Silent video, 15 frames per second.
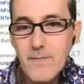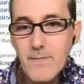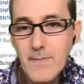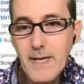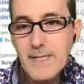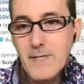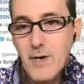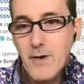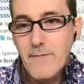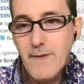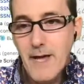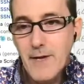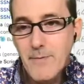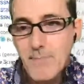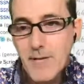its current
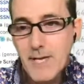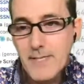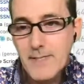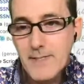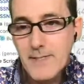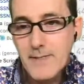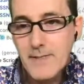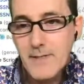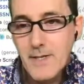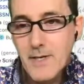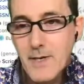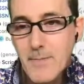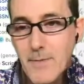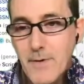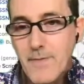value plus the
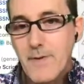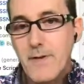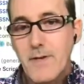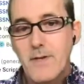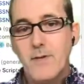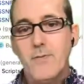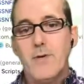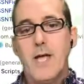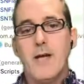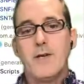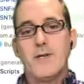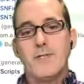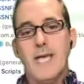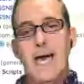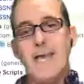number of new
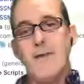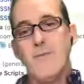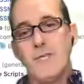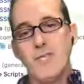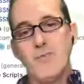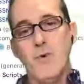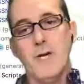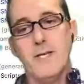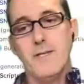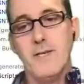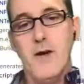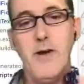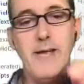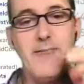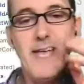characters added, which is 1.
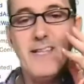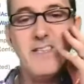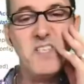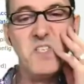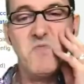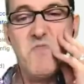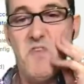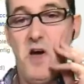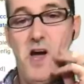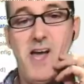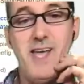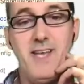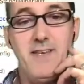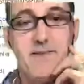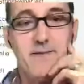All right, that's fine.